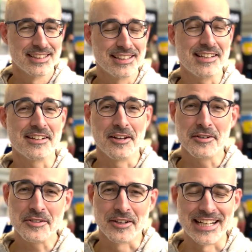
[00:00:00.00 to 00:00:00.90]
That's a
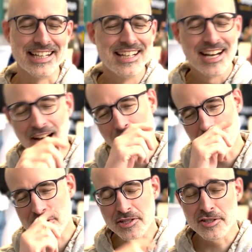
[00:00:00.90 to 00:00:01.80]
long story. Uh,
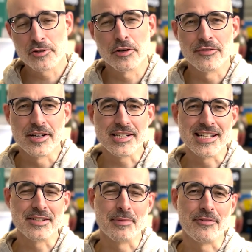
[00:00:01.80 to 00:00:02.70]
it's a short
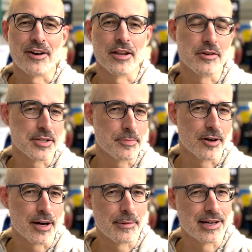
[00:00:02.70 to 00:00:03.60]
version is my father was a
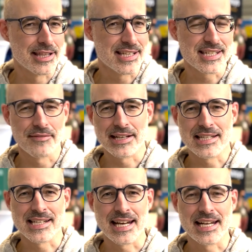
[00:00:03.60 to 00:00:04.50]
programmer in the
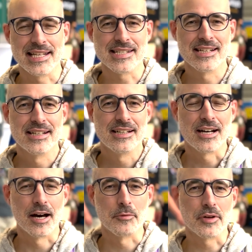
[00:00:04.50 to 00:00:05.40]
70s and 80s.
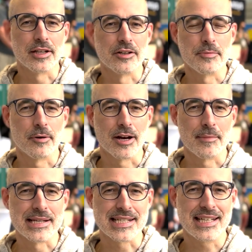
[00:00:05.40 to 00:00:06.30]
Uh, so I learned to
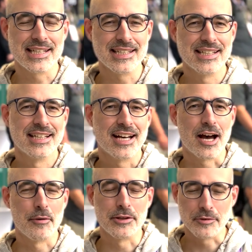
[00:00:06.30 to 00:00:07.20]
program as a kid.
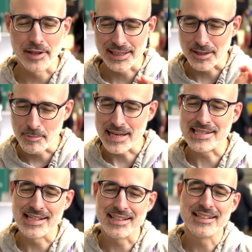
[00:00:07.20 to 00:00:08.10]
I went through like the
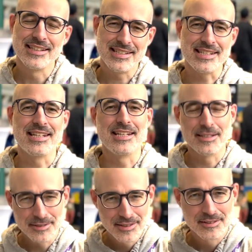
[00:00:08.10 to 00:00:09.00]
basic
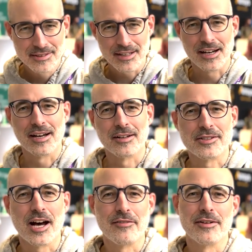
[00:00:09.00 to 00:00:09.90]
C, uh,
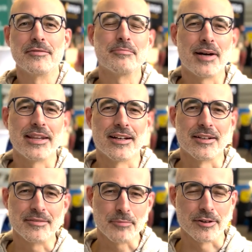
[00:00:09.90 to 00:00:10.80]
Java,
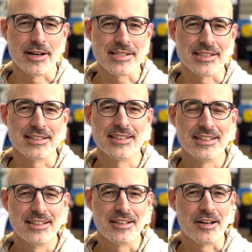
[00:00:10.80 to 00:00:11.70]
Python progression.
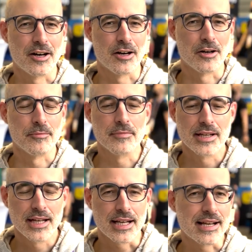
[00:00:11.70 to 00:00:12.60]
Um,
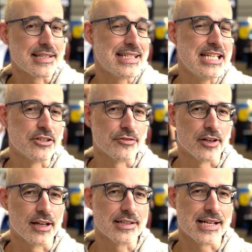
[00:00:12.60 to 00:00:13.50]
as a teacher for
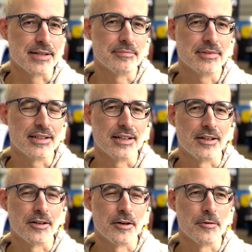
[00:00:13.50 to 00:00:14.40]
a long time,
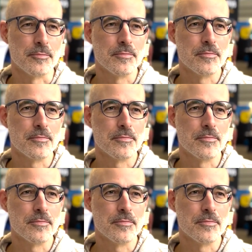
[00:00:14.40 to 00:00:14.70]
uh,